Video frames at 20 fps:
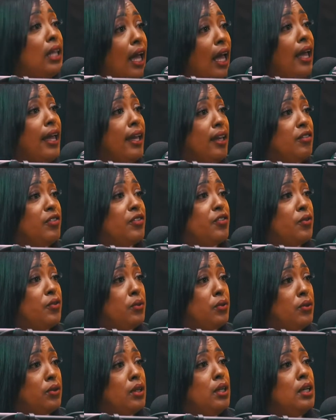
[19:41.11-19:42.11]
life
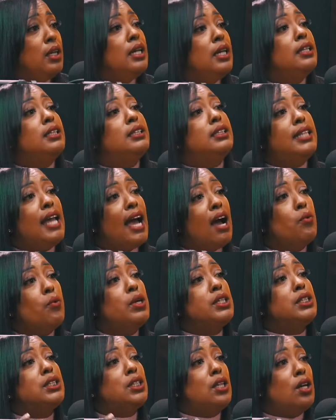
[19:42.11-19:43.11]
that was her that that
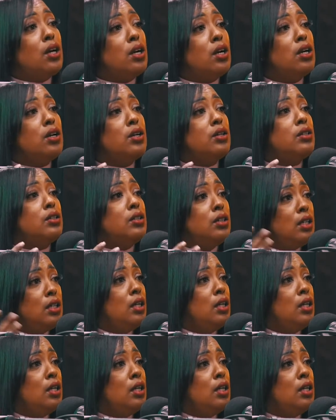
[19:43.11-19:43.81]
was, that was her, her,